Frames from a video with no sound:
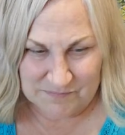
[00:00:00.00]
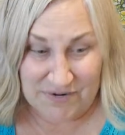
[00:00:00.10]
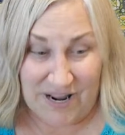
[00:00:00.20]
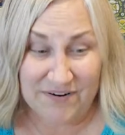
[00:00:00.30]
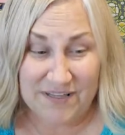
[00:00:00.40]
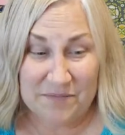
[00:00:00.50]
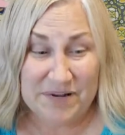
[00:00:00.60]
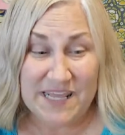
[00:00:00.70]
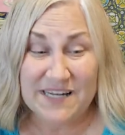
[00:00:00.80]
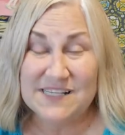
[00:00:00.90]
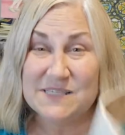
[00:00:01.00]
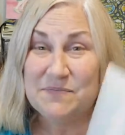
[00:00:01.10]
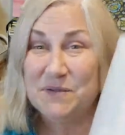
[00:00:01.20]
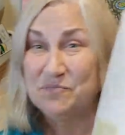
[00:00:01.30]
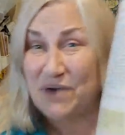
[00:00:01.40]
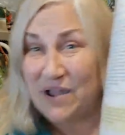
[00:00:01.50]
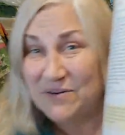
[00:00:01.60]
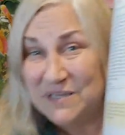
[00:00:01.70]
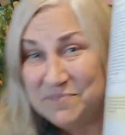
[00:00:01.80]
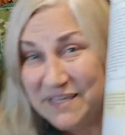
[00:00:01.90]
brownie, banana split
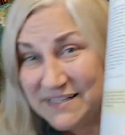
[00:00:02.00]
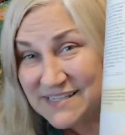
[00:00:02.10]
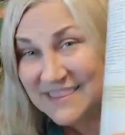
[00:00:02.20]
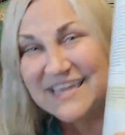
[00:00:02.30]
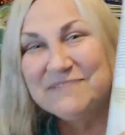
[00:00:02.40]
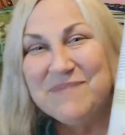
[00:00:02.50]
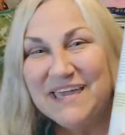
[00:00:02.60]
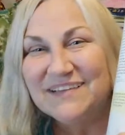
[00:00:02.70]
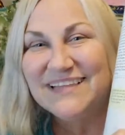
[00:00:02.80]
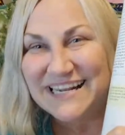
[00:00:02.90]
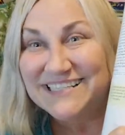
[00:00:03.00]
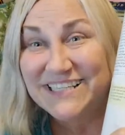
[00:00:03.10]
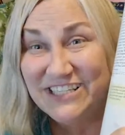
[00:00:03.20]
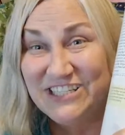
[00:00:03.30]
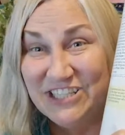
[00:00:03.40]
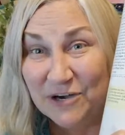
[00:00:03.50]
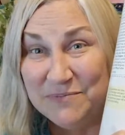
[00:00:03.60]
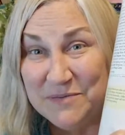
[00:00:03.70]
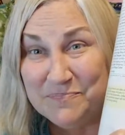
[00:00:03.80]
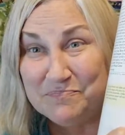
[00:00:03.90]
brownie pizza. They can make a lot of
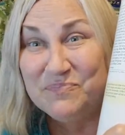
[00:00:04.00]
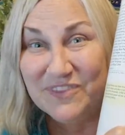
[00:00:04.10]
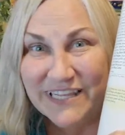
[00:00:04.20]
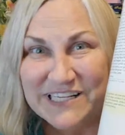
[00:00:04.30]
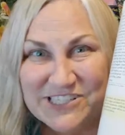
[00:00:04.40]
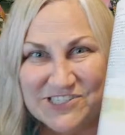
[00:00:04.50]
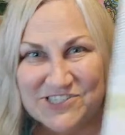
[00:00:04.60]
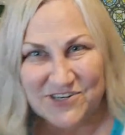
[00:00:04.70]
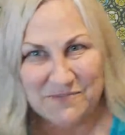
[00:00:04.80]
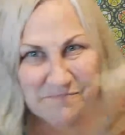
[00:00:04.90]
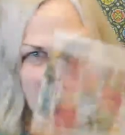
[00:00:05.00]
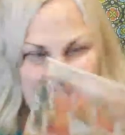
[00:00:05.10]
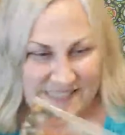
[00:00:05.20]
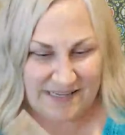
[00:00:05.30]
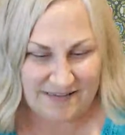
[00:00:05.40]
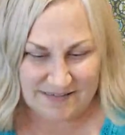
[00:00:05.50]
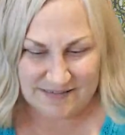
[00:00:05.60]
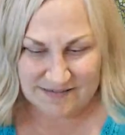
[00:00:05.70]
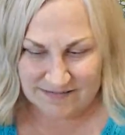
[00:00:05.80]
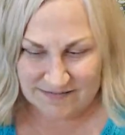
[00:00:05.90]
yummy, like, dessert pizzas.